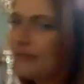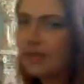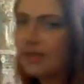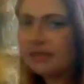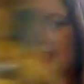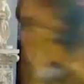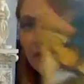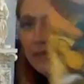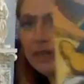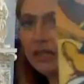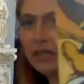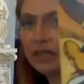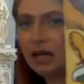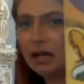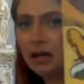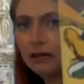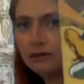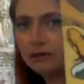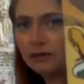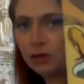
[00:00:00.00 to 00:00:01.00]
Seven
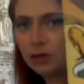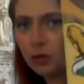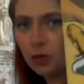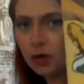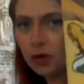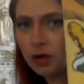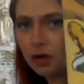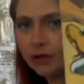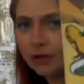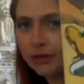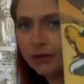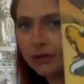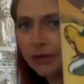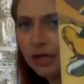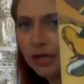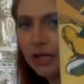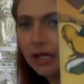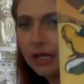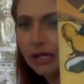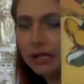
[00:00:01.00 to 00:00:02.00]
of Swords.
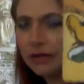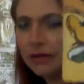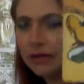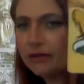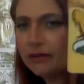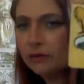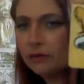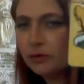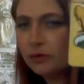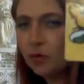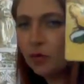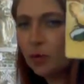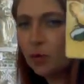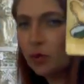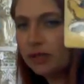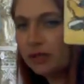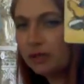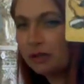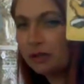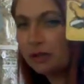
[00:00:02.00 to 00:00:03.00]
Seven of
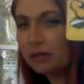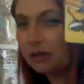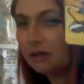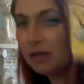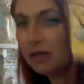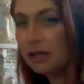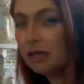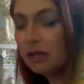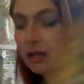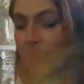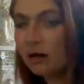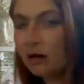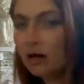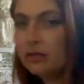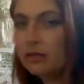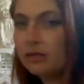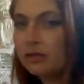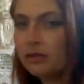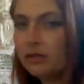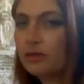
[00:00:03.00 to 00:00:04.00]
Swords is a sneaky
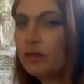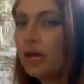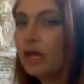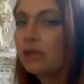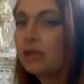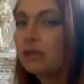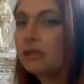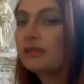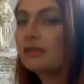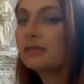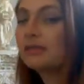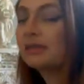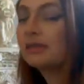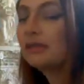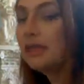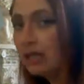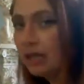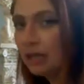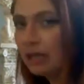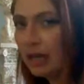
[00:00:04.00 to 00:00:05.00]
card, so they're not
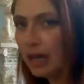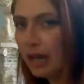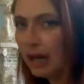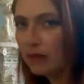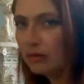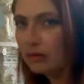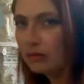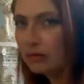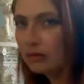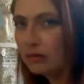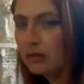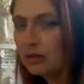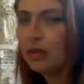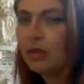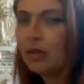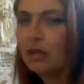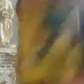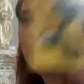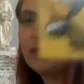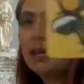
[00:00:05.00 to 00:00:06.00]
sneaking out
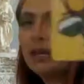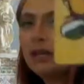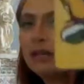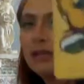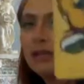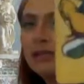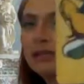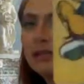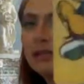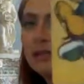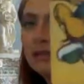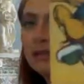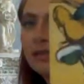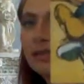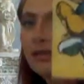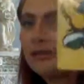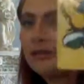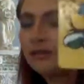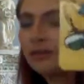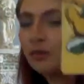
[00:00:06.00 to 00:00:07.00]
because
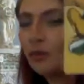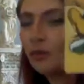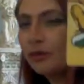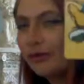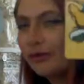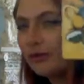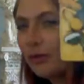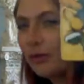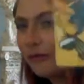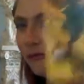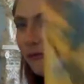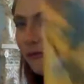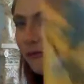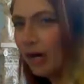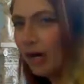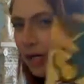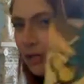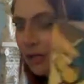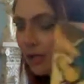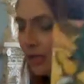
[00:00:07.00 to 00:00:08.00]
Seven of Swords is
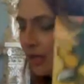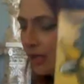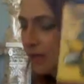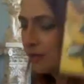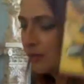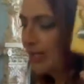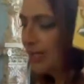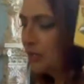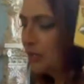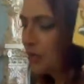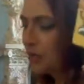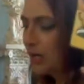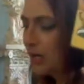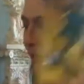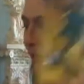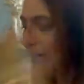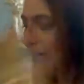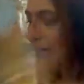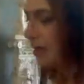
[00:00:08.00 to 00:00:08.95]
reversed, so that's being transparent